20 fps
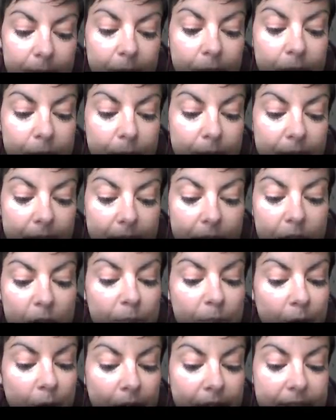because we need to
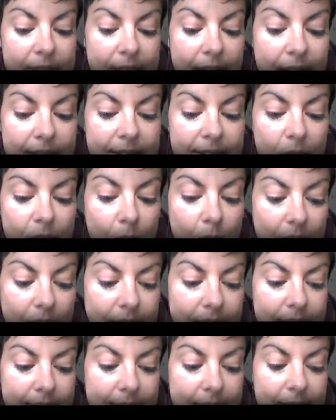prioritize their
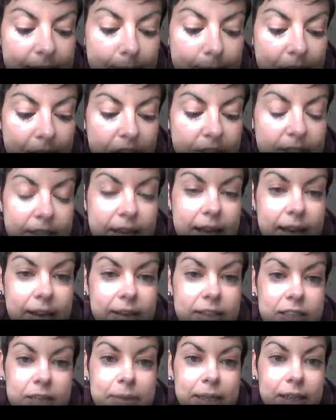wellness as much as their
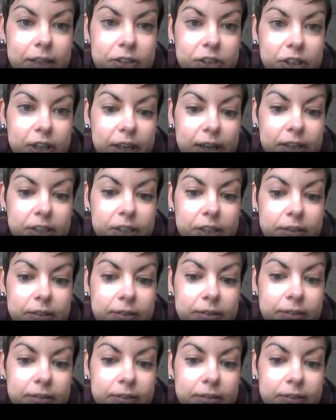academic education.